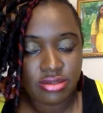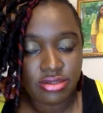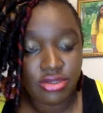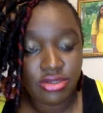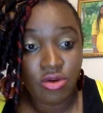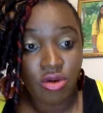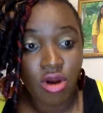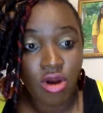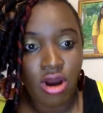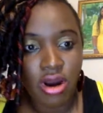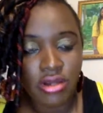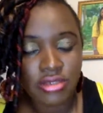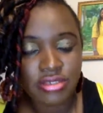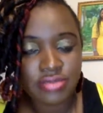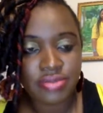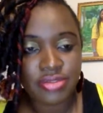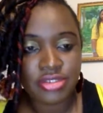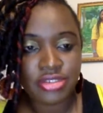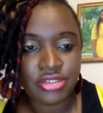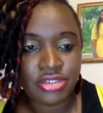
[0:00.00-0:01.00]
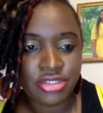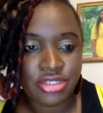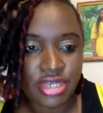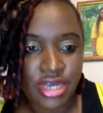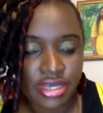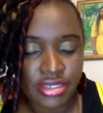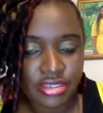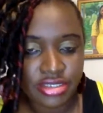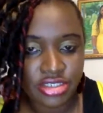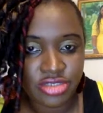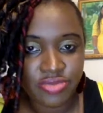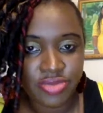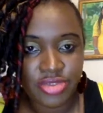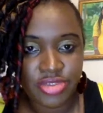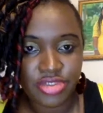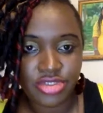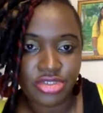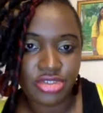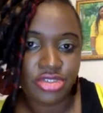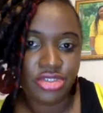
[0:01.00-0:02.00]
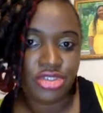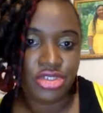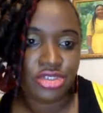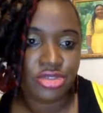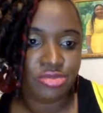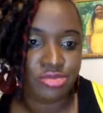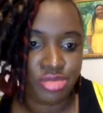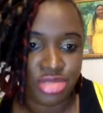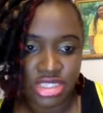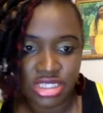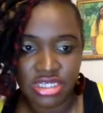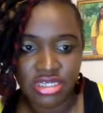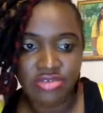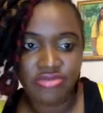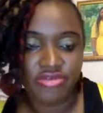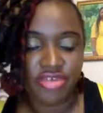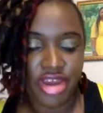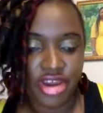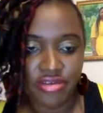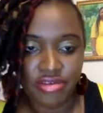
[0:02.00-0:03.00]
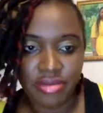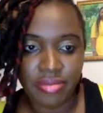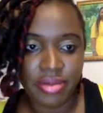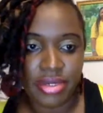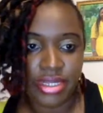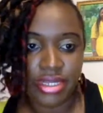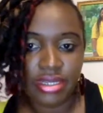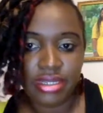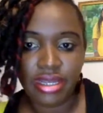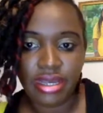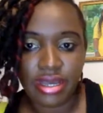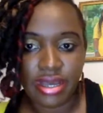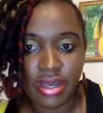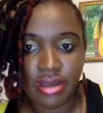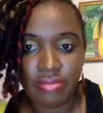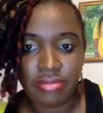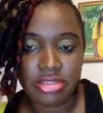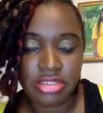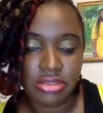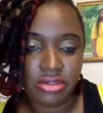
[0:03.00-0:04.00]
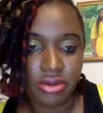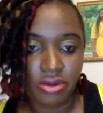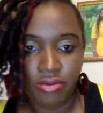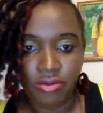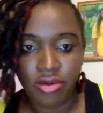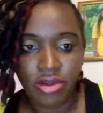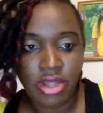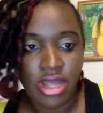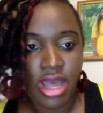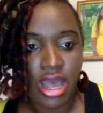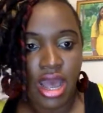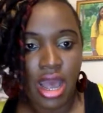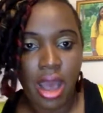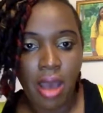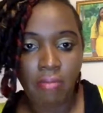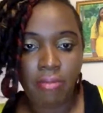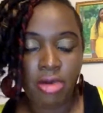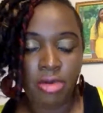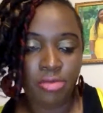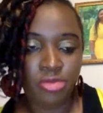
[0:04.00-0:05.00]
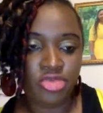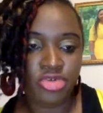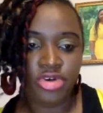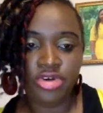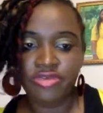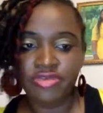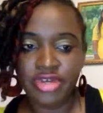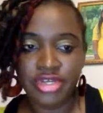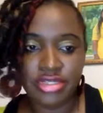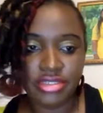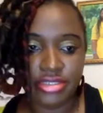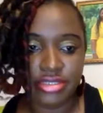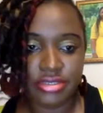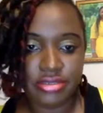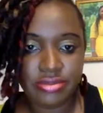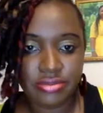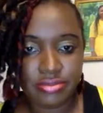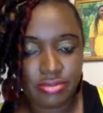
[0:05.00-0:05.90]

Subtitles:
You are supposed to test the spirit. Don't just believe everybody that comes. Oh, I'm a prophet.